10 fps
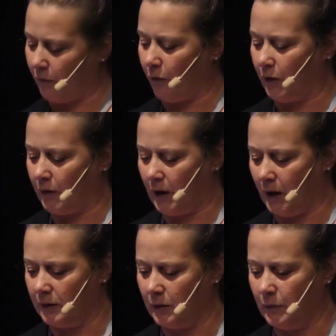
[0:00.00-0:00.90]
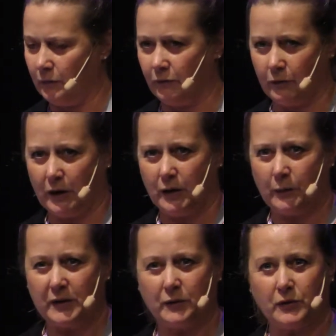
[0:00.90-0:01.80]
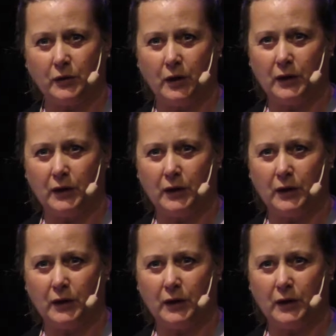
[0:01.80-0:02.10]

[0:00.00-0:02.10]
for economic, social,